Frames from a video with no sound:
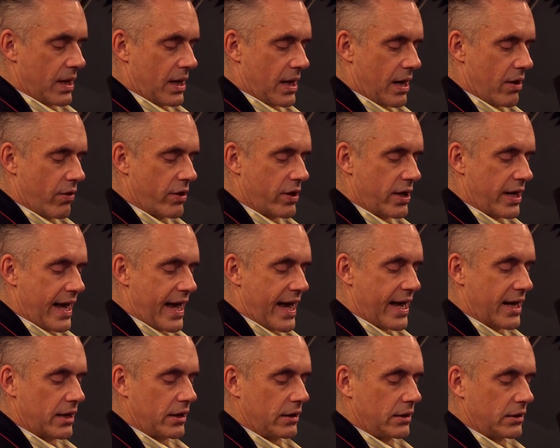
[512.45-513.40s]
How are you going to
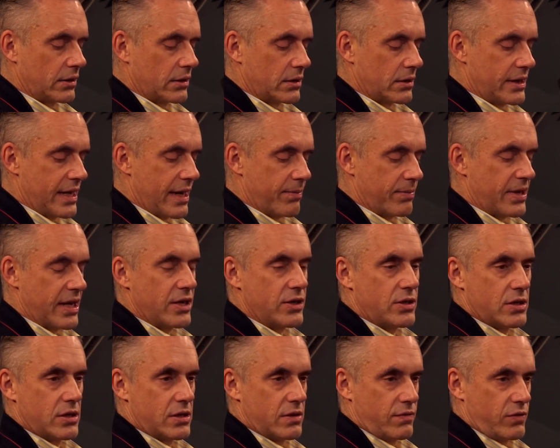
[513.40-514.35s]
handle
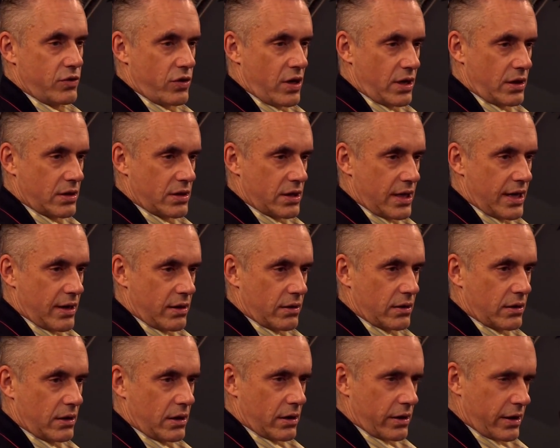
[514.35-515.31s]
temptations of drugs and alcohol?